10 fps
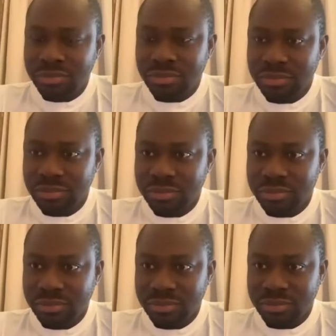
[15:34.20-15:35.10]

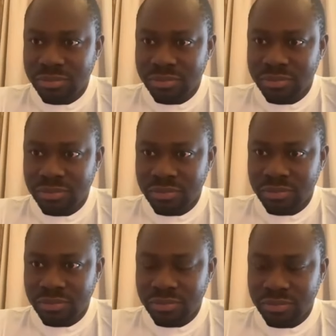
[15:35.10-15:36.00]

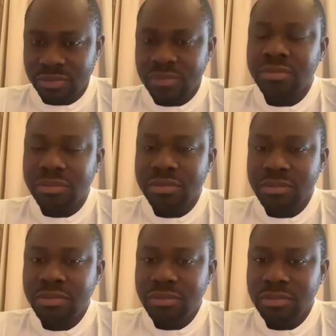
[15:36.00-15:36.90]

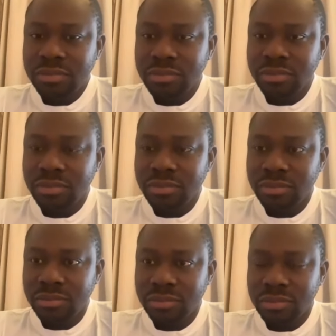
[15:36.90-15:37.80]

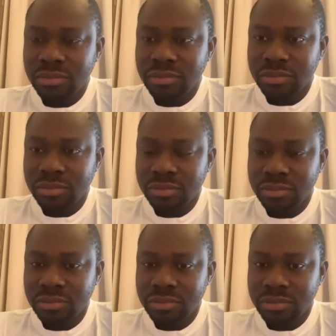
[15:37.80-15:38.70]

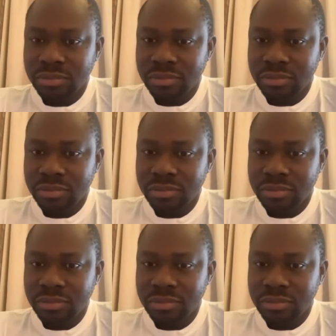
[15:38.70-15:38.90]
No words are spoken by the person on screen.